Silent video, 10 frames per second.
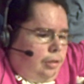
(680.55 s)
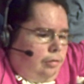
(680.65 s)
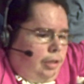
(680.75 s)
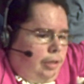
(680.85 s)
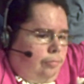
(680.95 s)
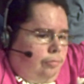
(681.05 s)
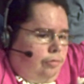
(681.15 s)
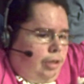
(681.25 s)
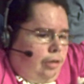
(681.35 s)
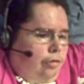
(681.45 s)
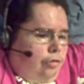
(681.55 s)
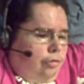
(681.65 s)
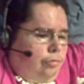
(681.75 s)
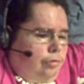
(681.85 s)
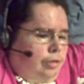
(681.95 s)
they challenge
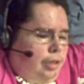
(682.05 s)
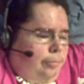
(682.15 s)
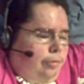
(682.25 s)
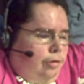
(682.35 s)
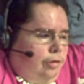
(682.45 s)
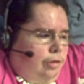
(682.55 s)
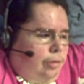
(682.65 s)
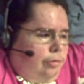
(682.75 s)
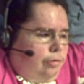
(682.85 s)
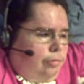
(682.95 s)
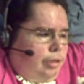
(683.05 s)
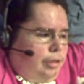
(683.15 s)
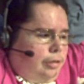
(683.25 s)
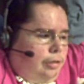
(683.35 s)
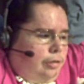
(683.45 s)
CM Punk to come to the
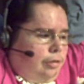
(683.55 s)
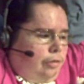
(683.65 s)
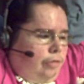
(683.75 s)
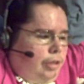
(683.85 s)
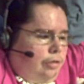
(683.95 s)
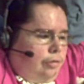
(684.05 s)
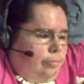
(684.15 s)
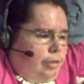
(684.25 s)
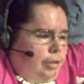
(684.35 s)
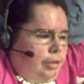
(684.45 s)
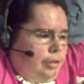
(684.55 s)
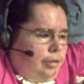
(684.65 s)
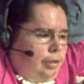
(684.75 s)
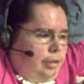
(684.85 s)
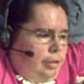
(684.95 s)
ring to face him.
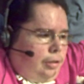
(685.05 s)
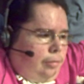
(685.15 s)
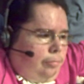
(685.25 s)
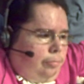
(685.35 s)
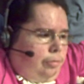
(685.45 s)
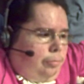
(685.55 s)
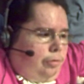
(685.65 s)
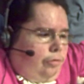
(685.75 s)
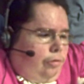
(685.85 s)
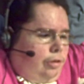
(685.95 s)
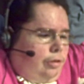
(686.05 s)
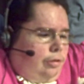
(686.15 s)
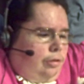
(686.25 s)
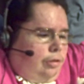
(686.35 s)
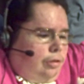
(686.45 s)
But before he
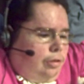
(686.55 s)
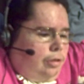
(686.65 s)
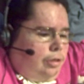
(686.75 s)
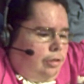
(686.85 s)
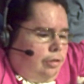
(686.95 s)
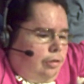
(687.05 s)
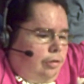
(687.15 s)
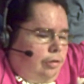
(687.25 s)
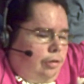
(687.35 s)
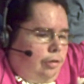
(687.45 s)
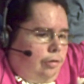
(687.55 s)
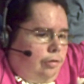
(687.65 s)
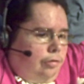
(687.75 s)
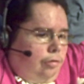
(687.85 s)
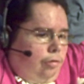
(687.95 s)
does,
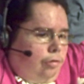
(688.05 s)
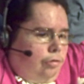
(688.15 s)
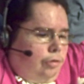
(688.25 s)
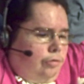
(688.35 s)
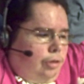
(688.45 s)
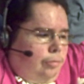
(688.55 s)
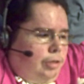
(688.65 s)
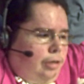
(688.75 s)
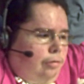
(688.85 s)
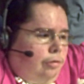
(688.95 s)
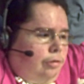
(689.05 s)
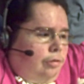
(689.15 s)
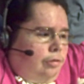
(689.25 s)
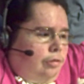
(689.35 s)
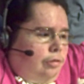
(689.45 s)
R-Truth comes out
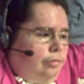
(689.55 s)
to